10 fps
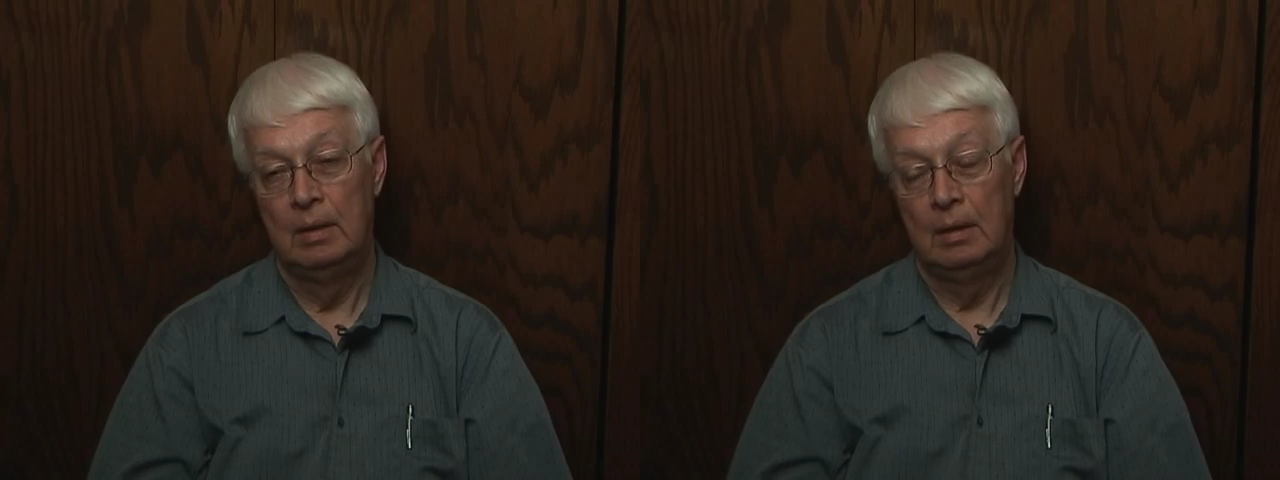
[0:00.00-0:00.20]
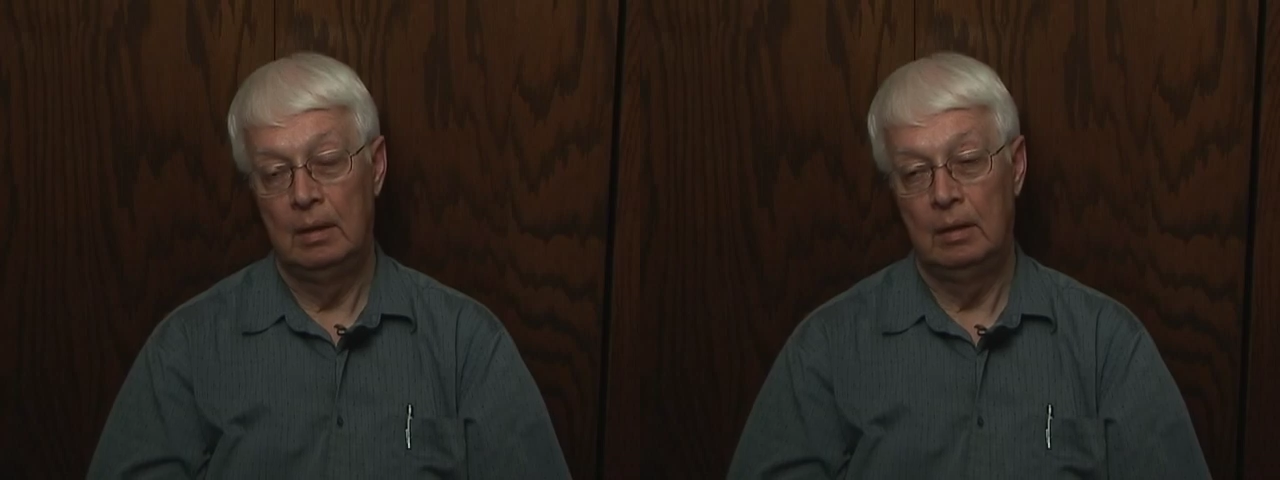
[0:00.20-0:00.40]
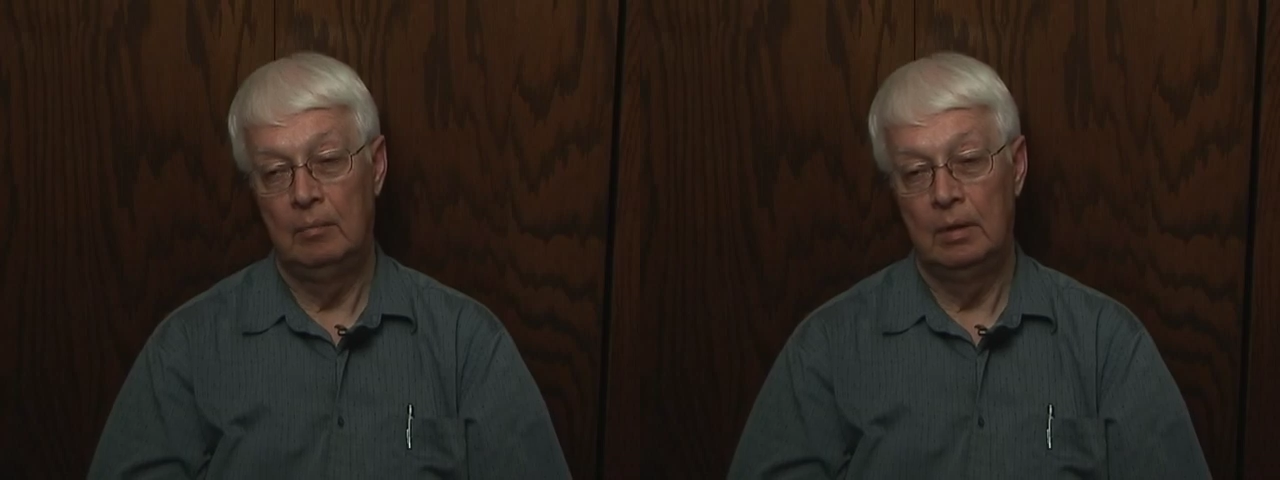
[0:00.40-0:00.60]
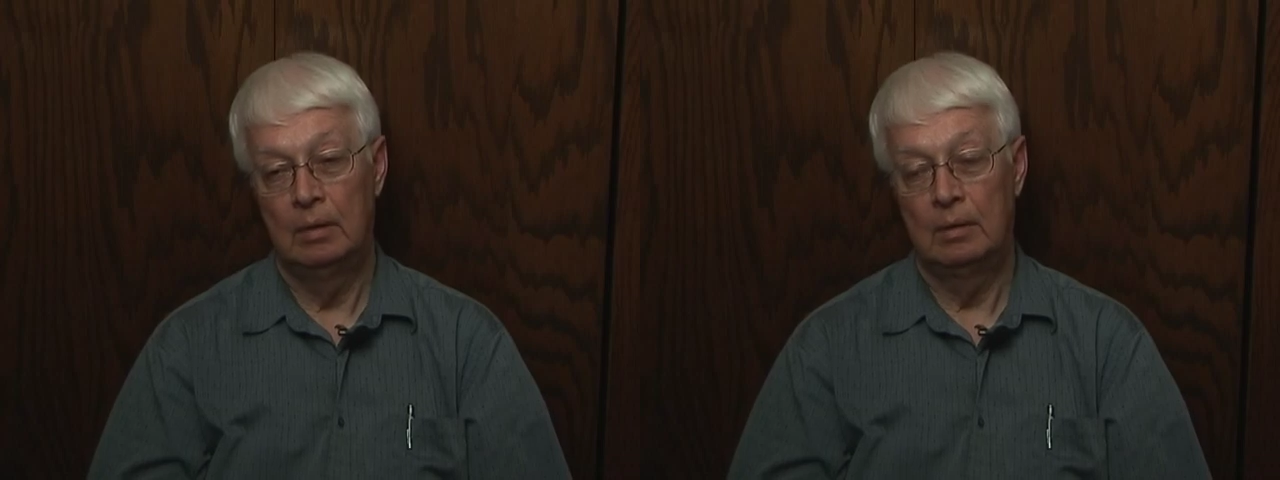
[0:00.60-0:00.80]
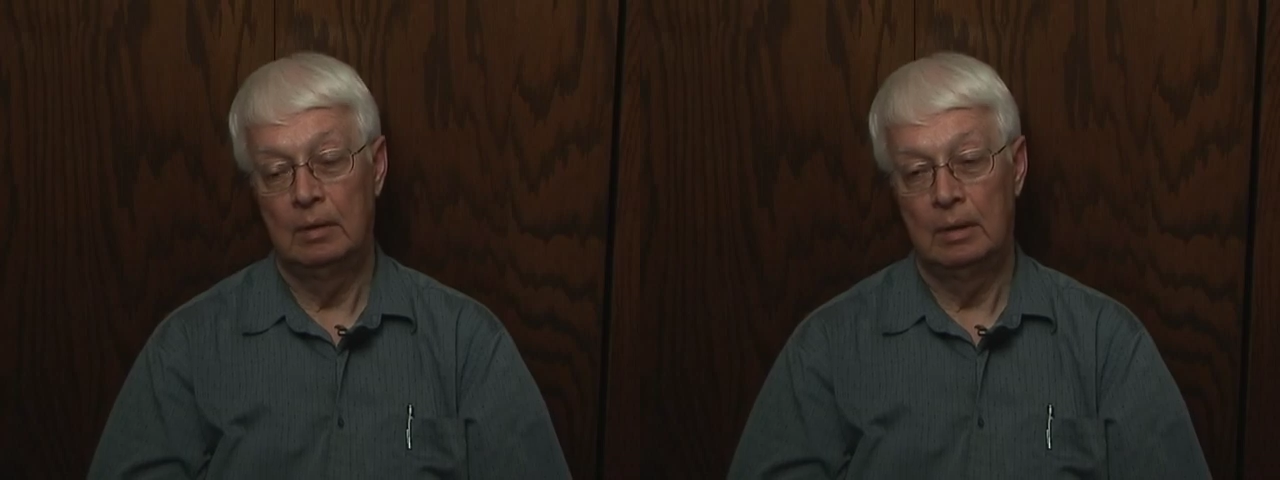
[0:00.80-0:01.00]
and
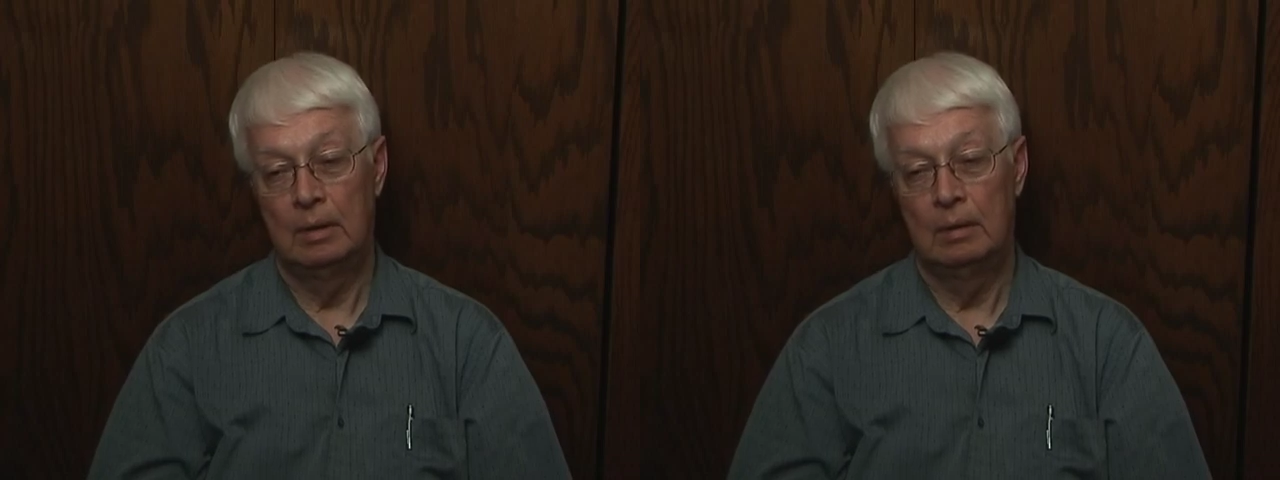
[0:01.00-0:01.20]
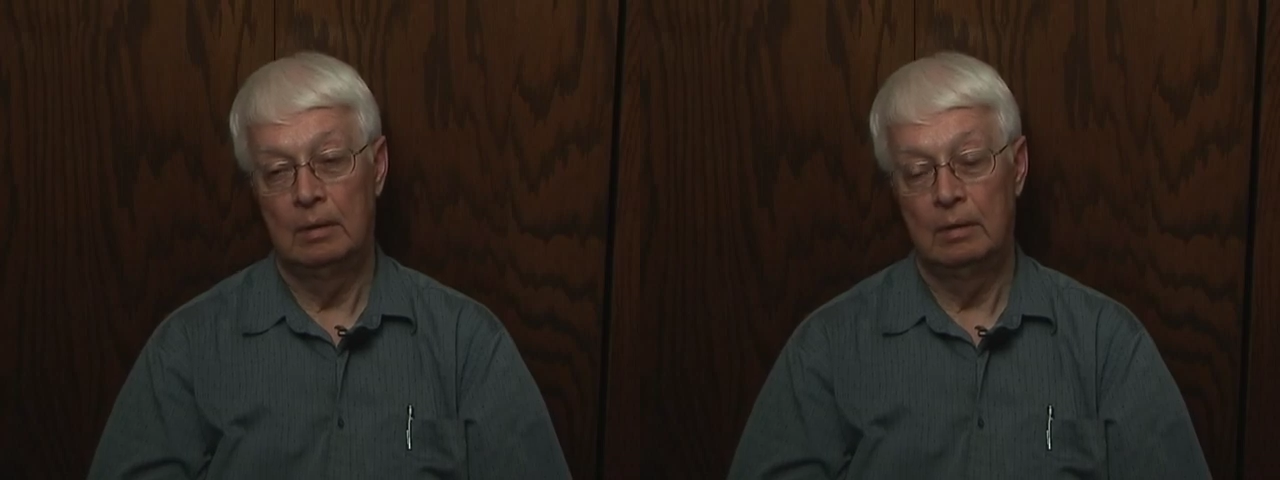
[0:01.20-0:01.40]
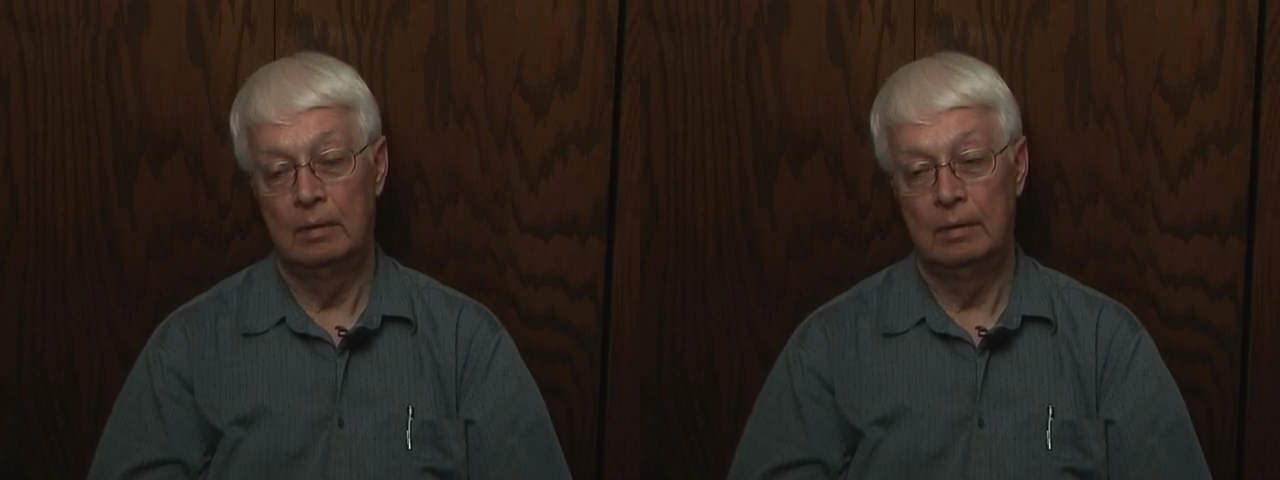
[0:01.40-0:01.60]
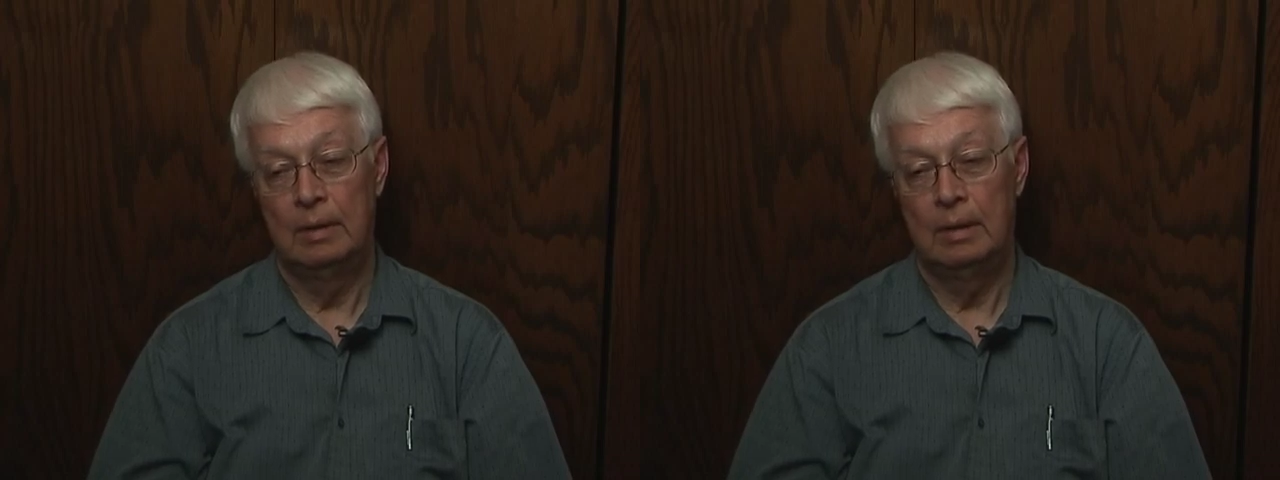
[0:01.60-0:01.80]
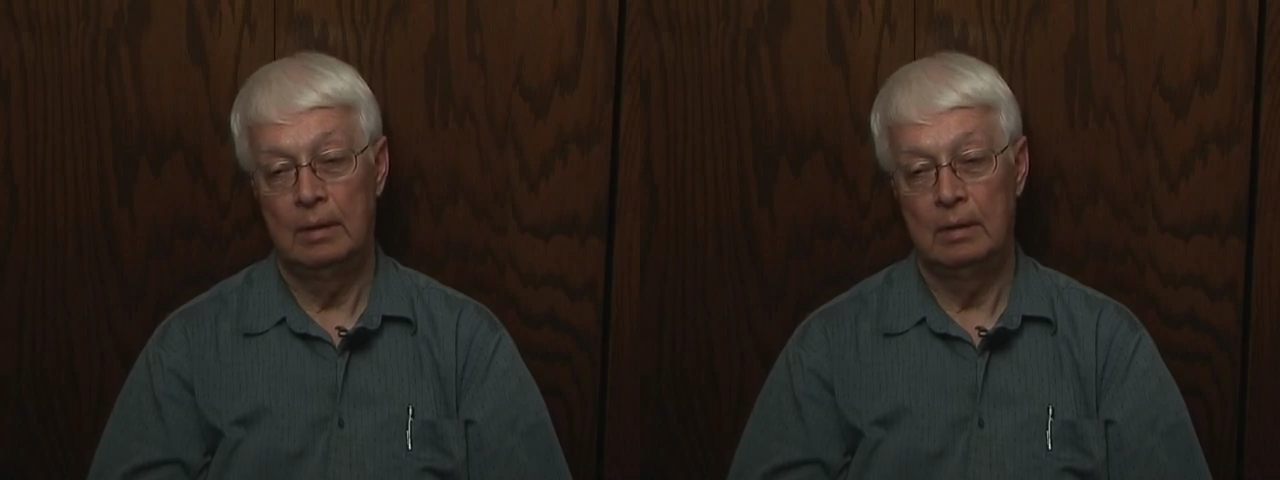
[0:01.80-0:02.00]
milk, uh,
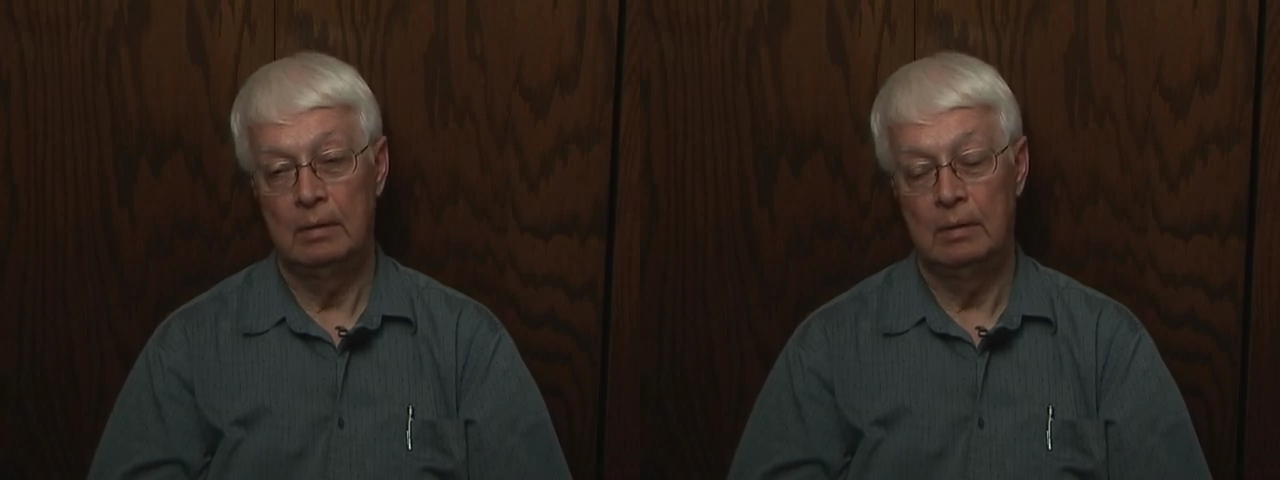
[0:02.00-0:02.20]
they,